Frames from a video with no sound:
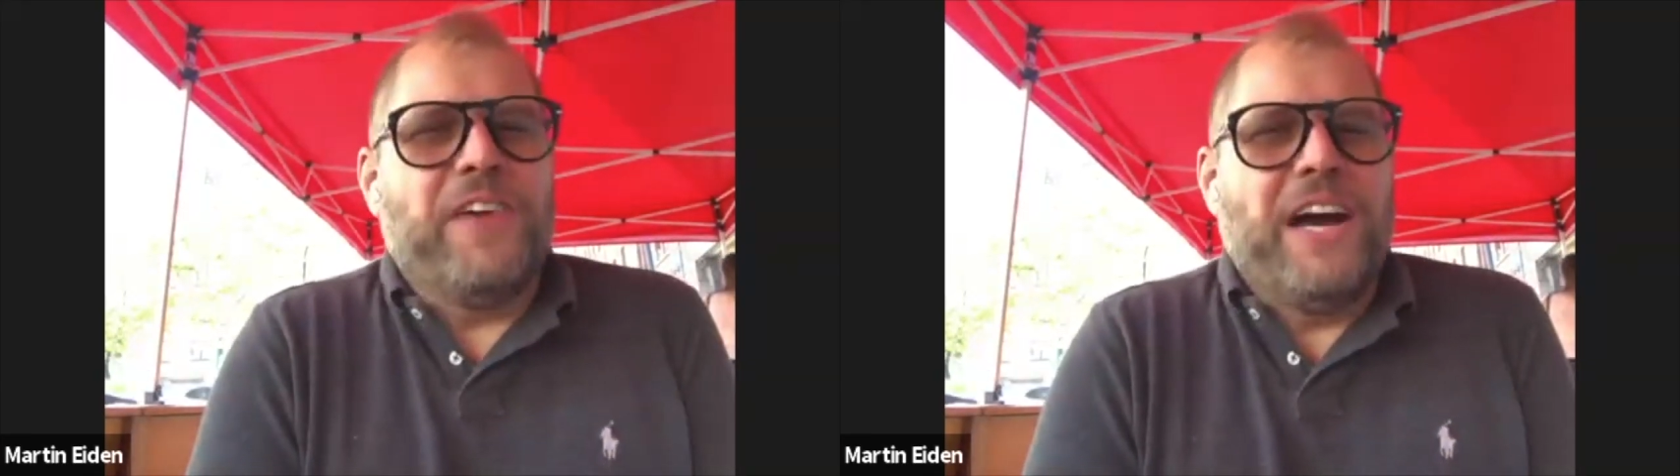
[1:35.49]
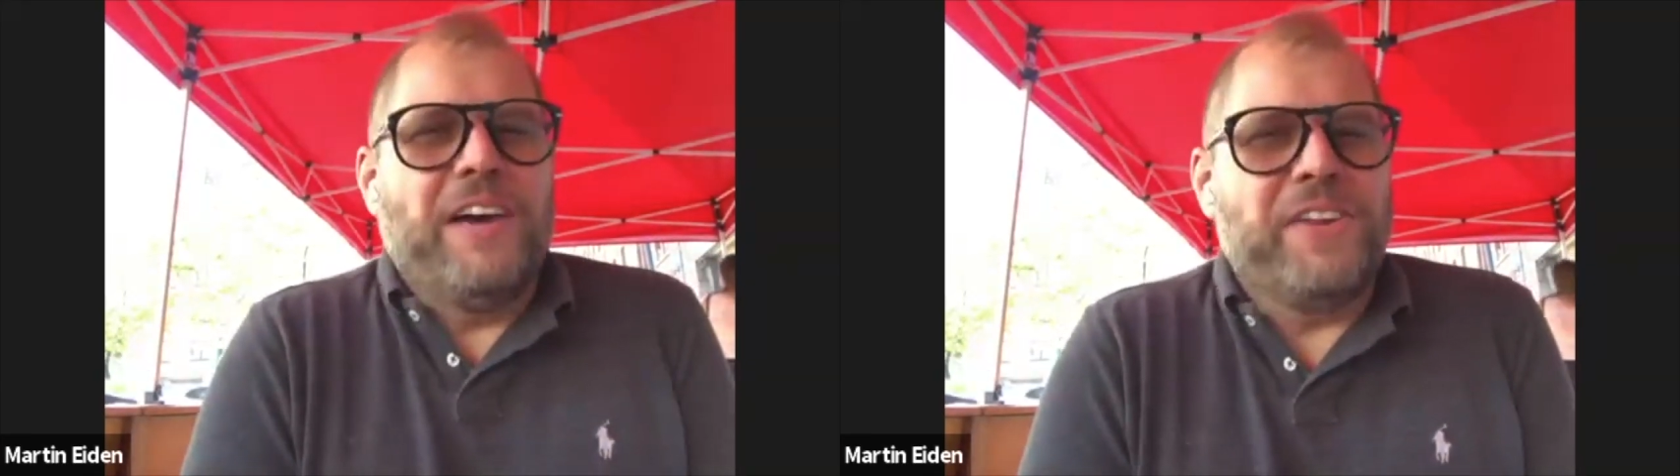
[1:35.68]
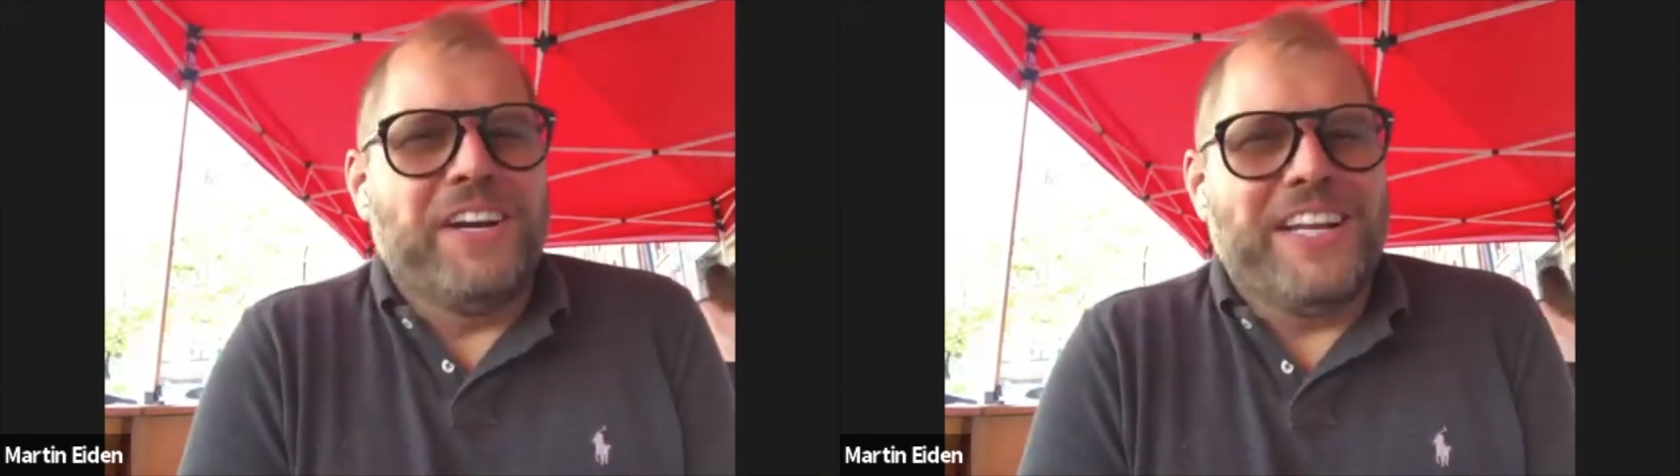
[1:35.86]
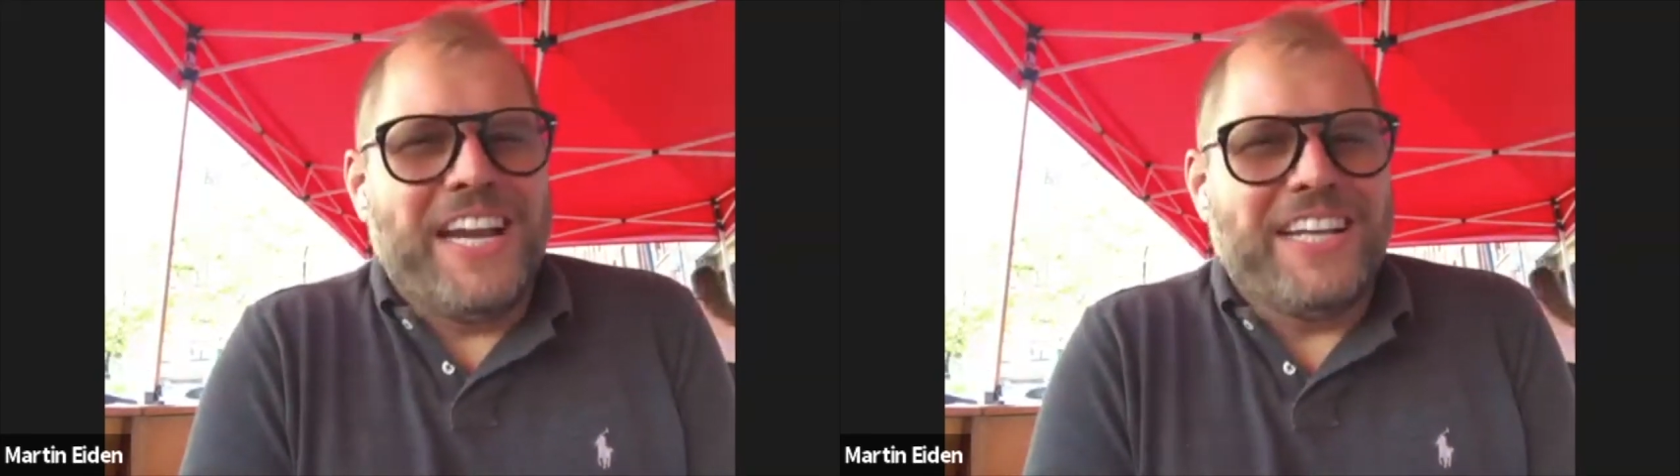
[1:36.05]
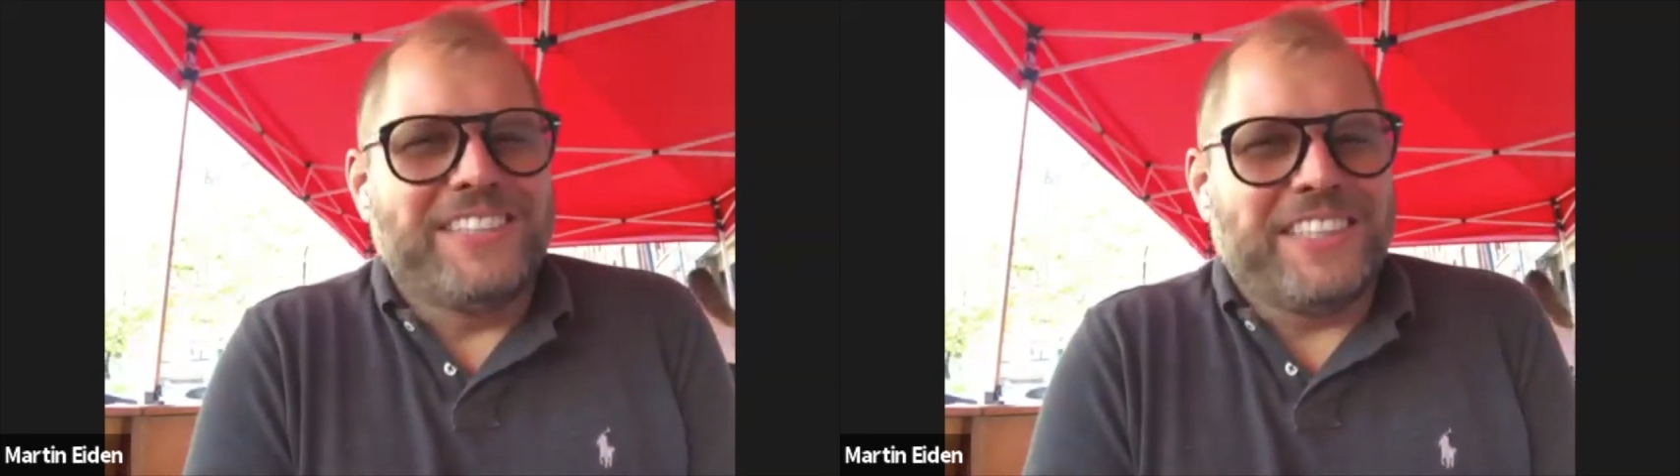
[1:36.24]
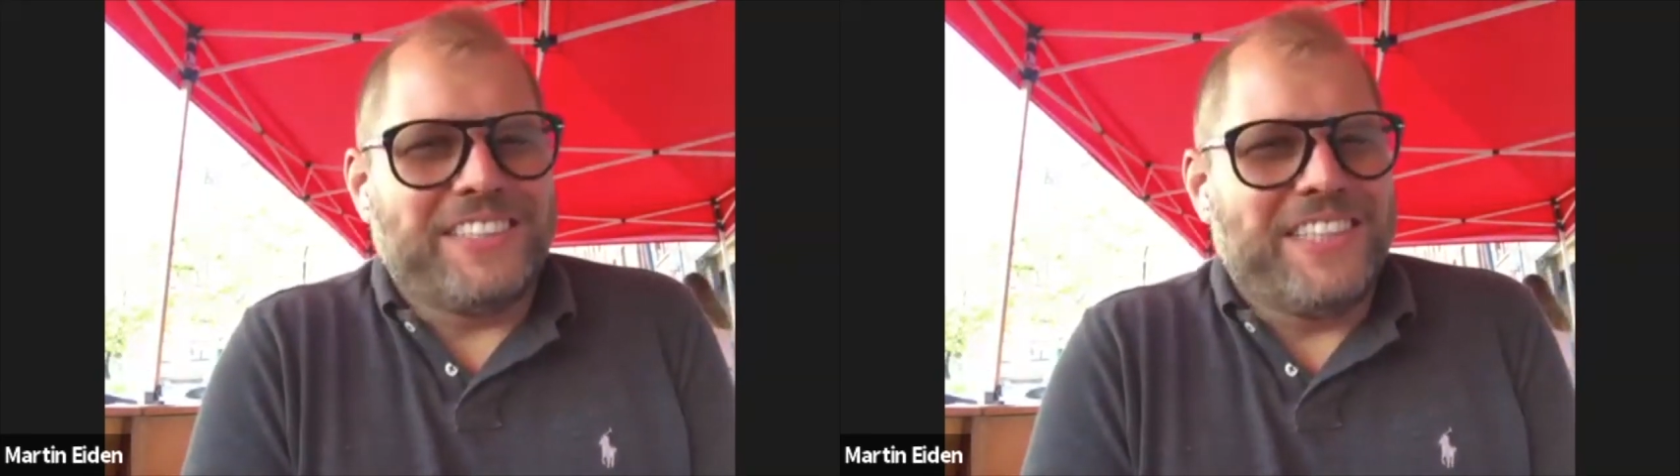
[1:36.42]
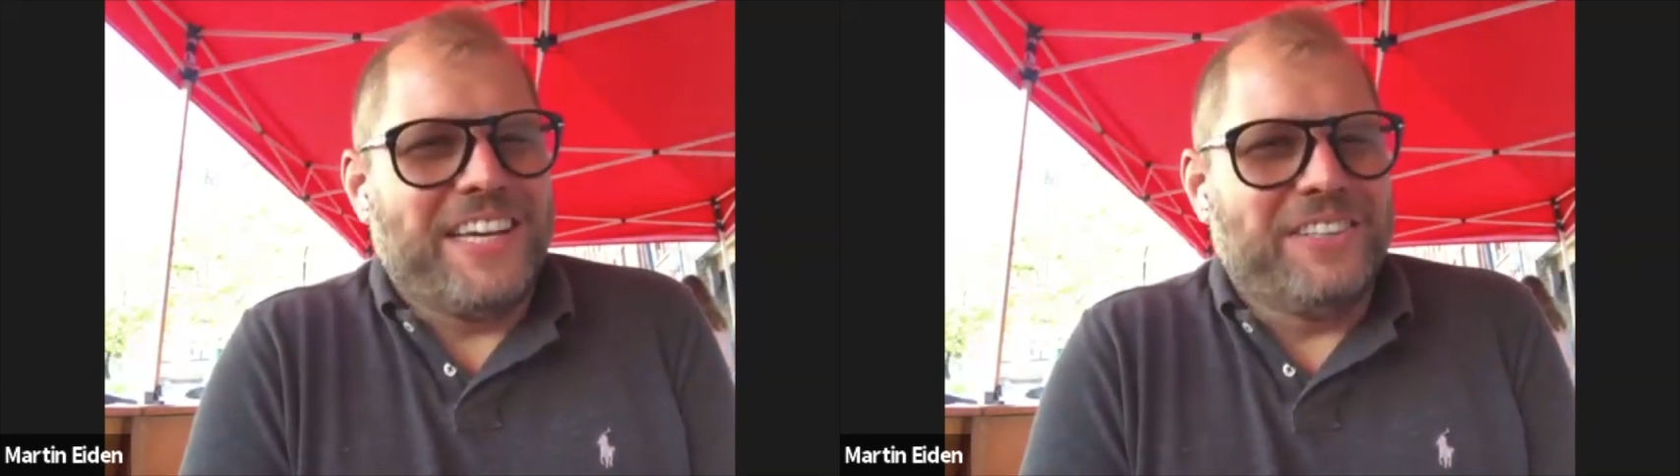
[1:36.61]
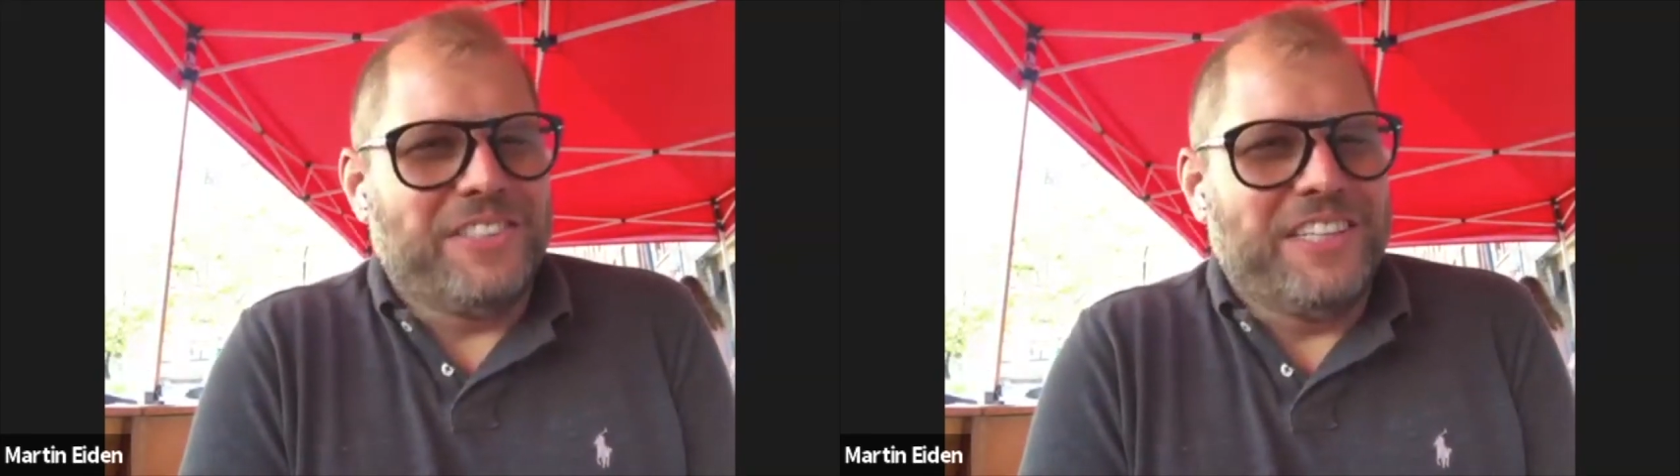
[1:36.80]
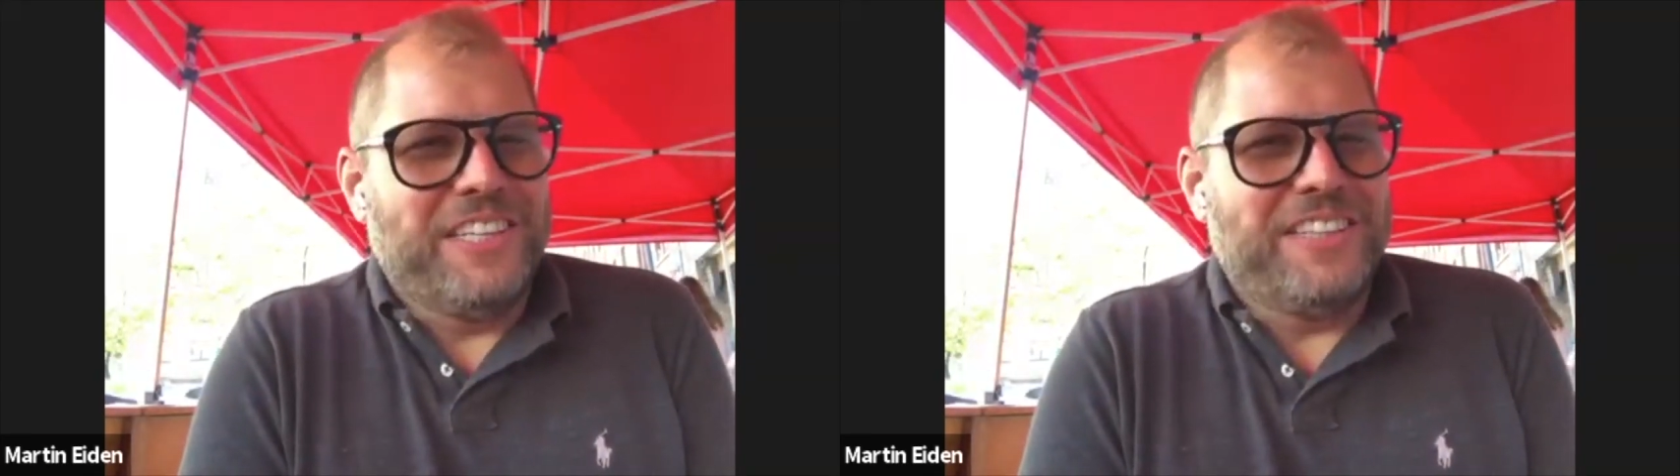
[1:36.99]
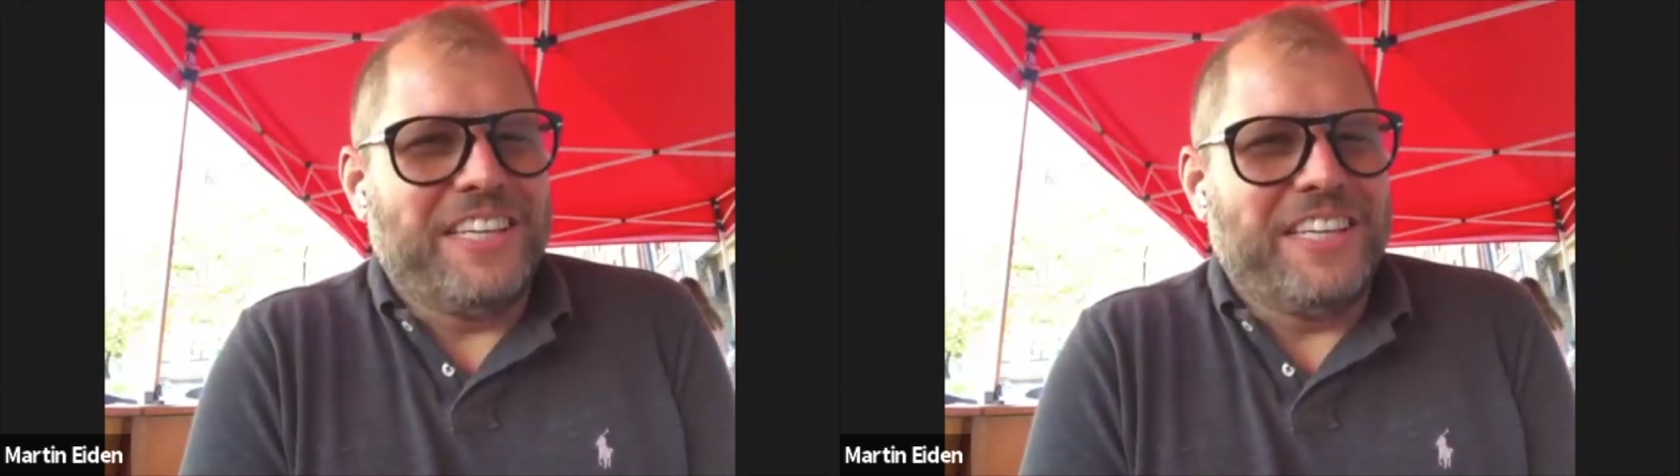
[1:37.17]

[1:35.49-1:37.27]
586,000.